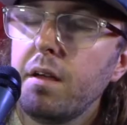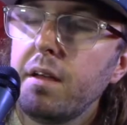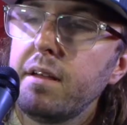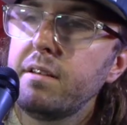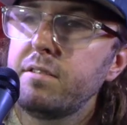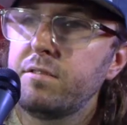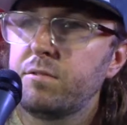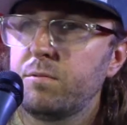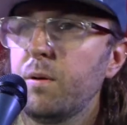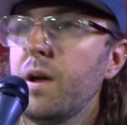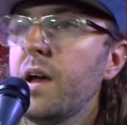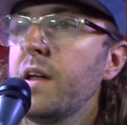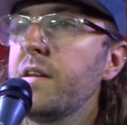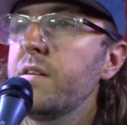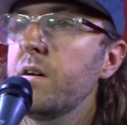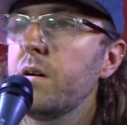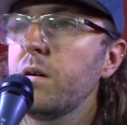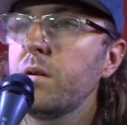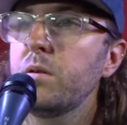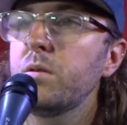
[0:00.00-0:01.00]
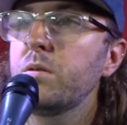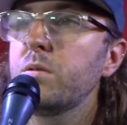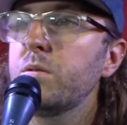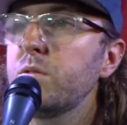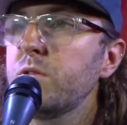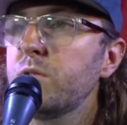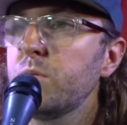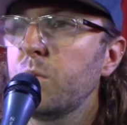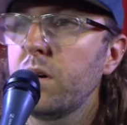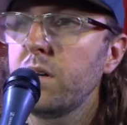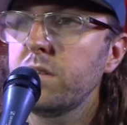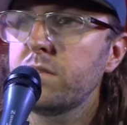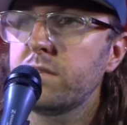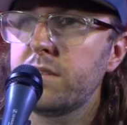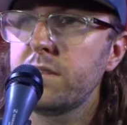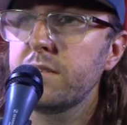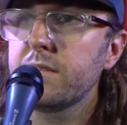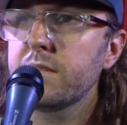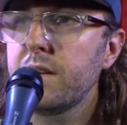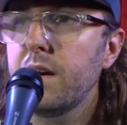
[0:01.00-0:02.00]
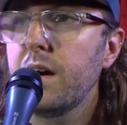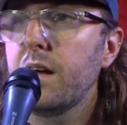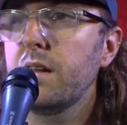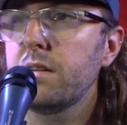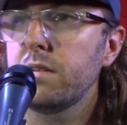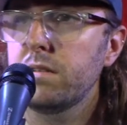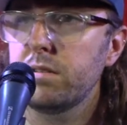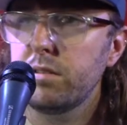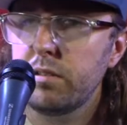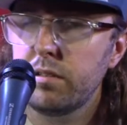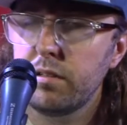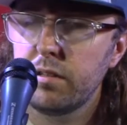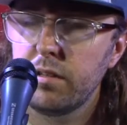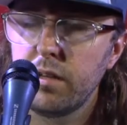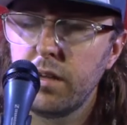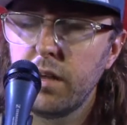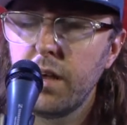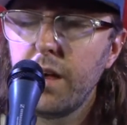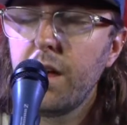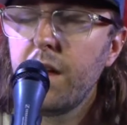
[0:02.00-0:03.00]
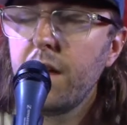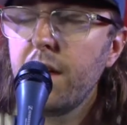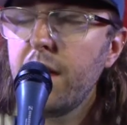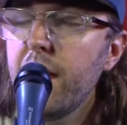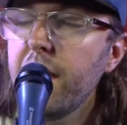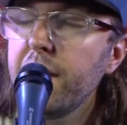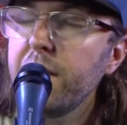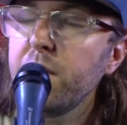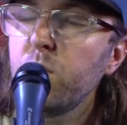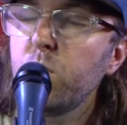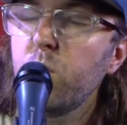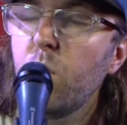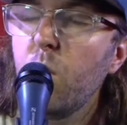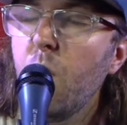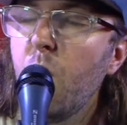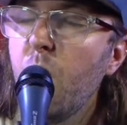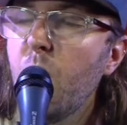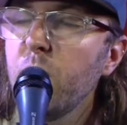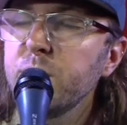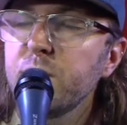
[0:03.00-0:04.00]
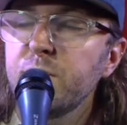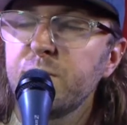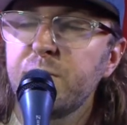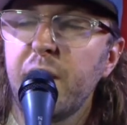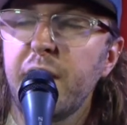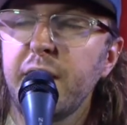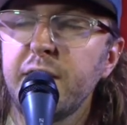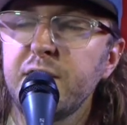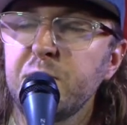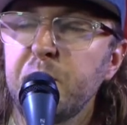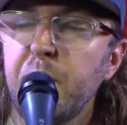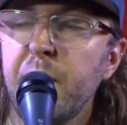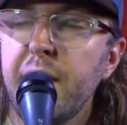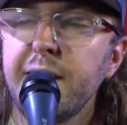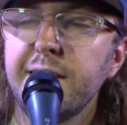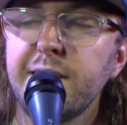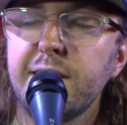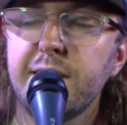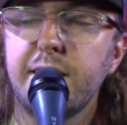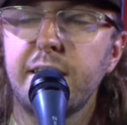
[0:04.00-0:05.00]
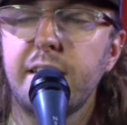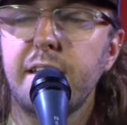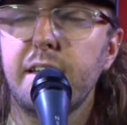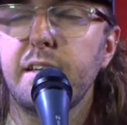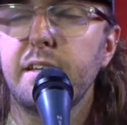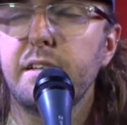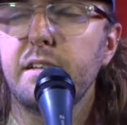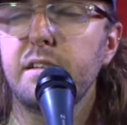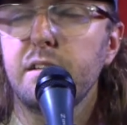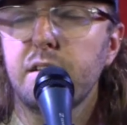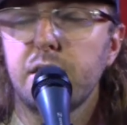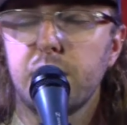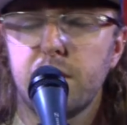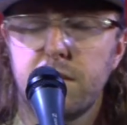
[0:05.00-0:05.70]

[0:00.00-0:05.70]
His red nose was discolored, and he wore his face paint thin.